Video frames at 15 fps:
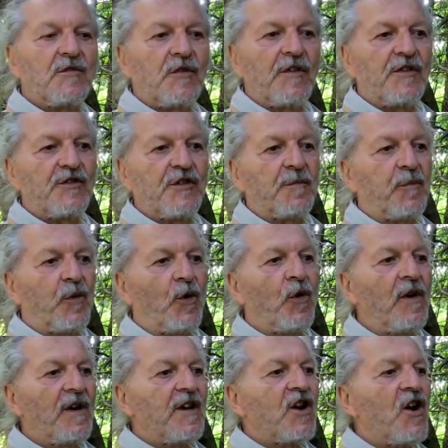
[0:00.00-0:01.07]
So there's a
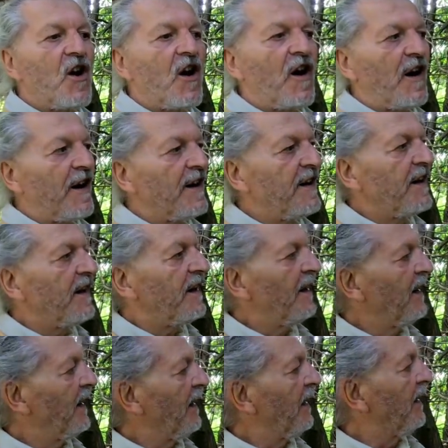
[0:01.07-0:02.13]
pro and con
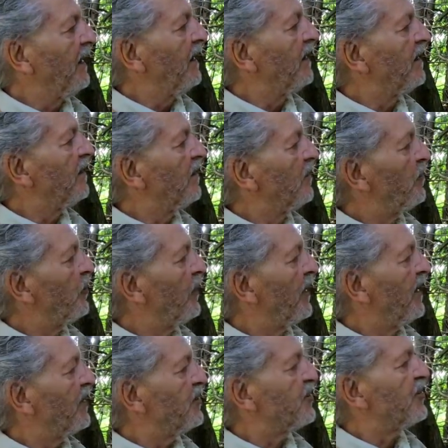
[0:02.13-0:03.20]
in
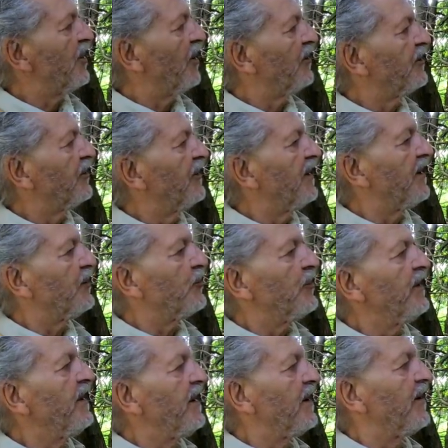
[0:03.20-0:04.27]
putting a shelter in a
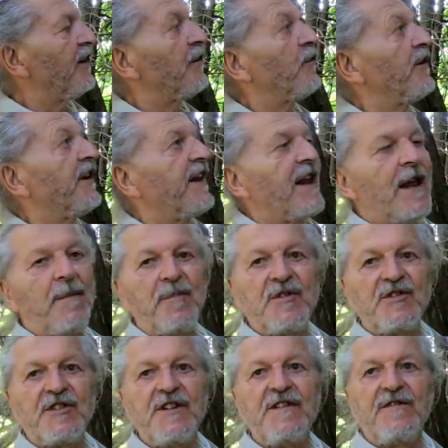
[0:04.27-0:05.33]
treed area where you can't be
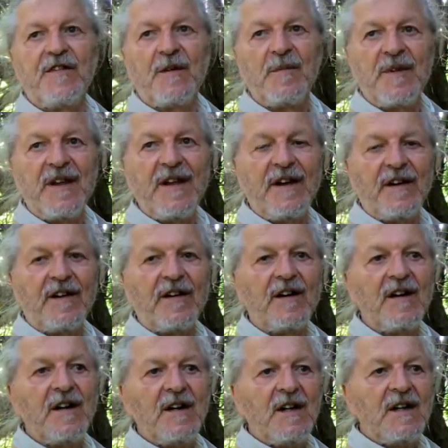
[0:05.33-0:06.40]
seen from the air,
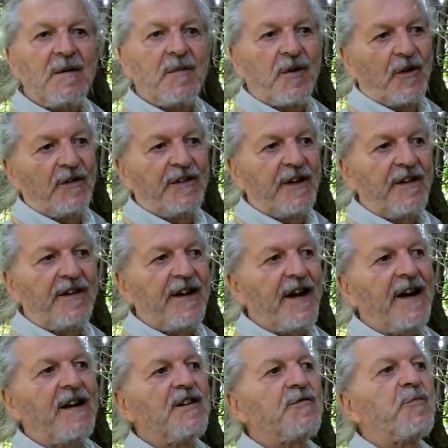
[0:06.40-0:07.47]
but on the other
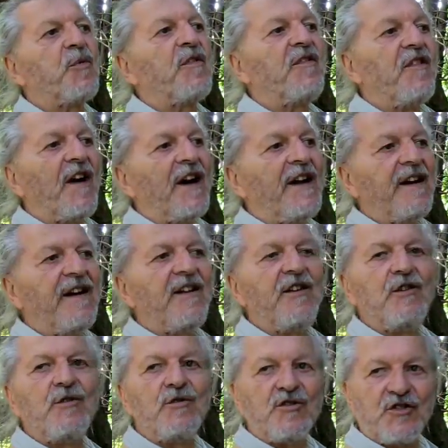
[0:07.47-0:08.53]
hand is providing
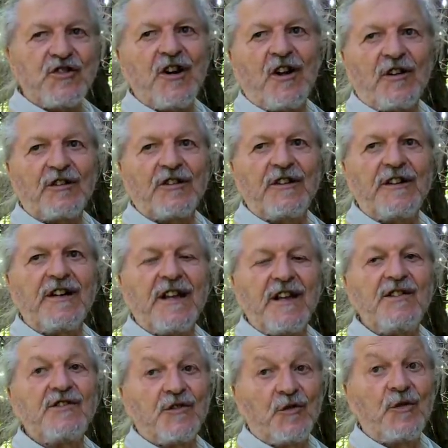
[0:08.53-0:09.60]
you shelter in
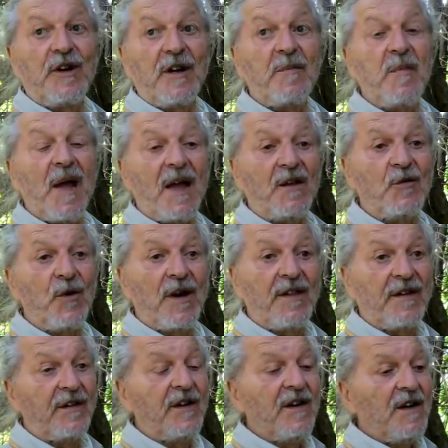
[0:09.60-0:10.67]
case of really bad
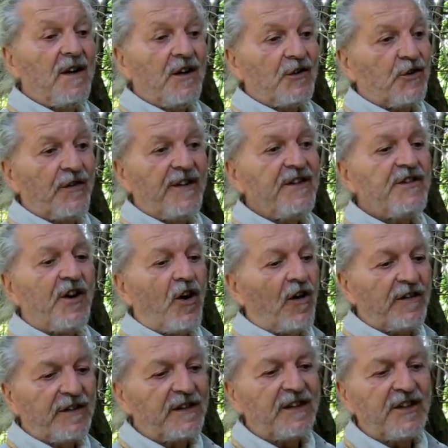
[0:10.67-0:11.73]
weather. So these are all
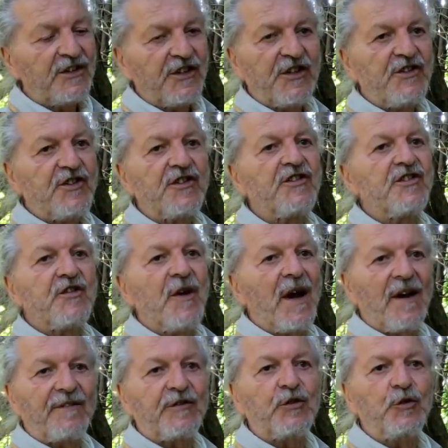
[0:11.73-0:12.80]
the decisions you
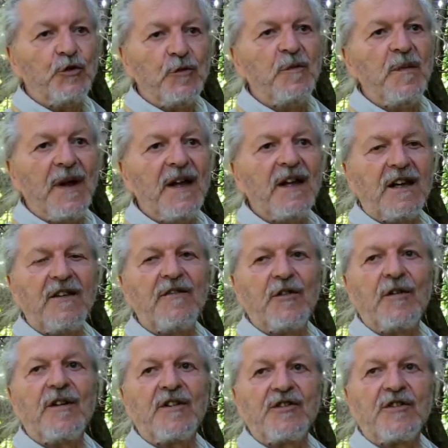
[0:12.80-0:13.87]
have to make if
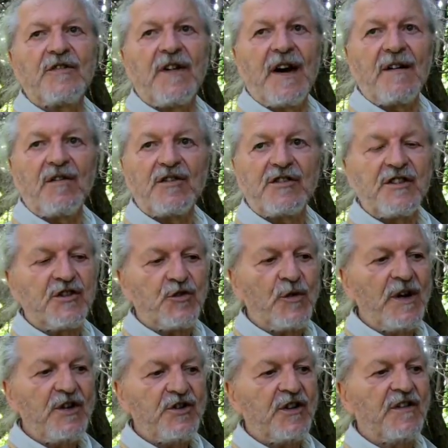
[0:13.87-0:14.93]
you're in a survival
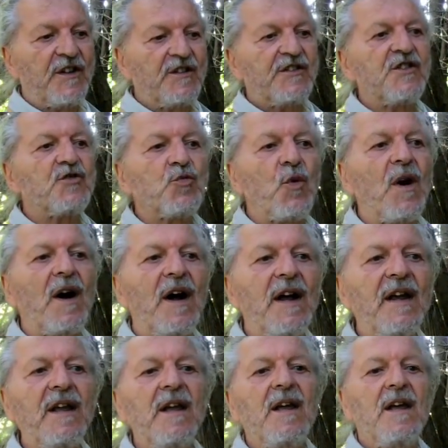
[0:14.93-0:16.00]
situation. This is
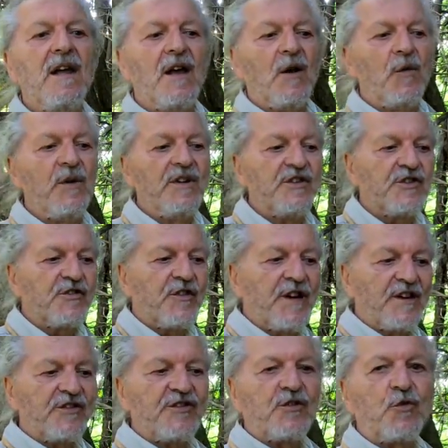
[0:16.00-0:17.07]
why we
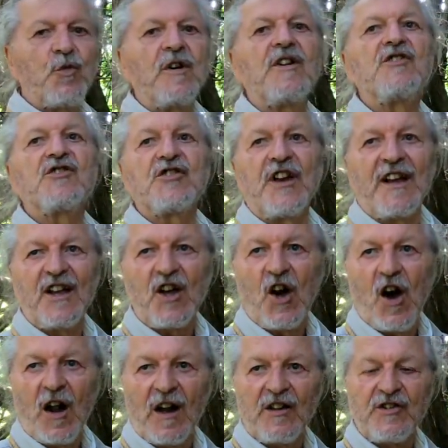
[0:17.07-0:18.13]
stress the word
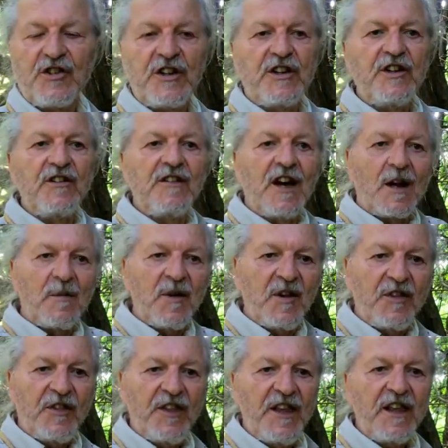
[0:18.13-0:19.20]
psychology. You've got to be
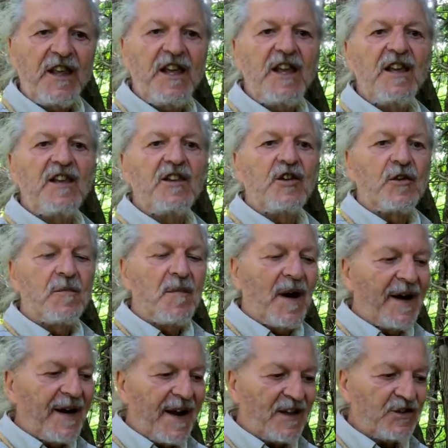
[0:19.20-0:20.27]
thinking, your
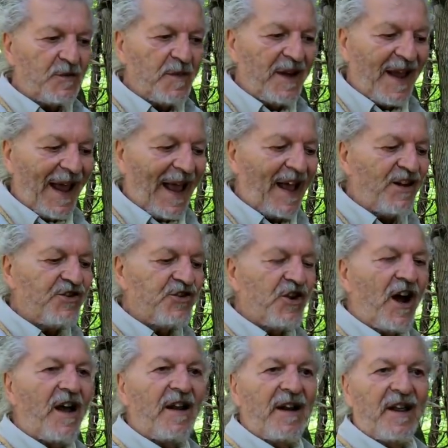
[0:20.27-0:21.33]
mind has to be
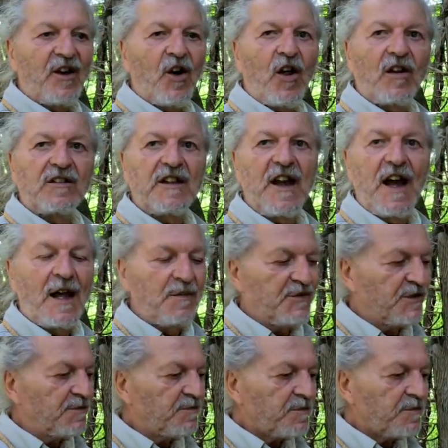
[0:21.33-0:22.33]
agile at all times.